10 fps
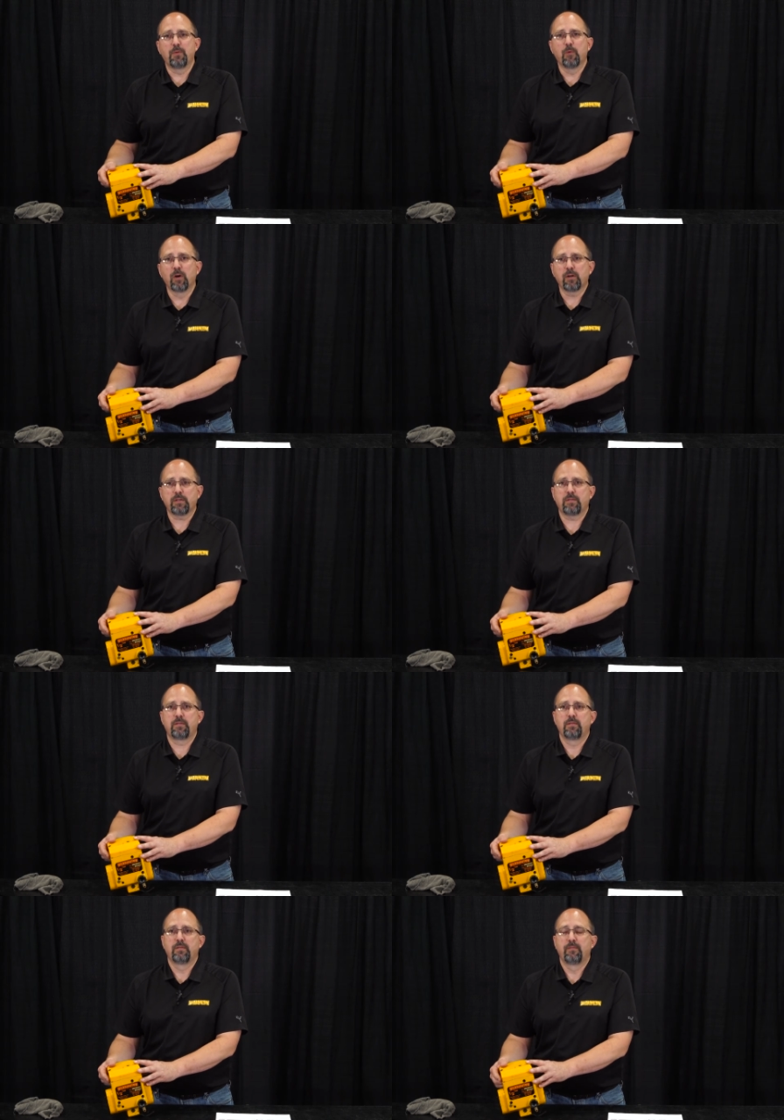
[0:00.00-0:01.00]

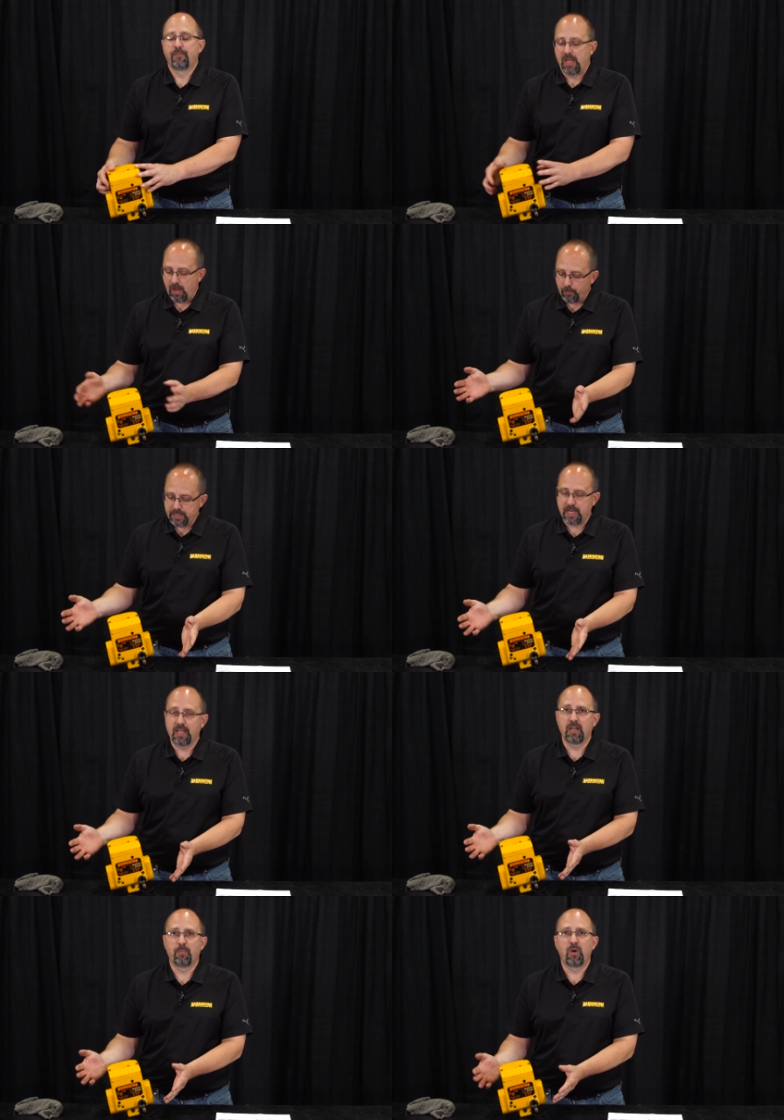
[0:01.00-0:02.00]
works, how we take
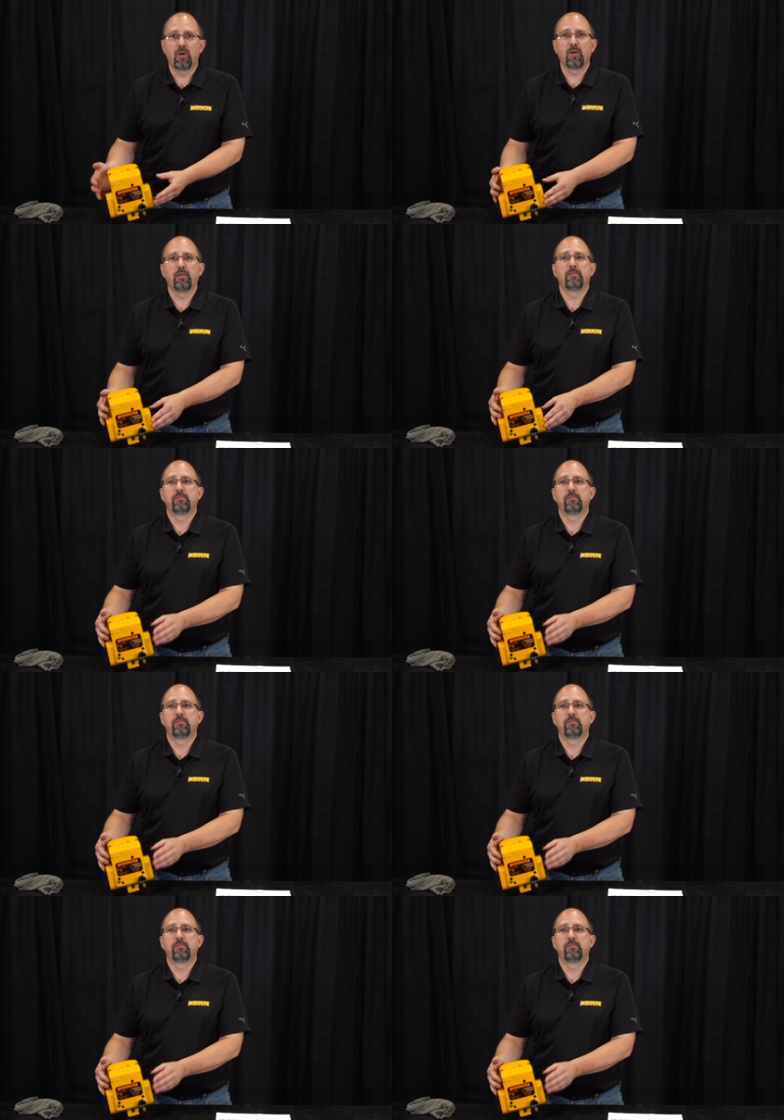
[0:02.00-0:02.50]
it apart,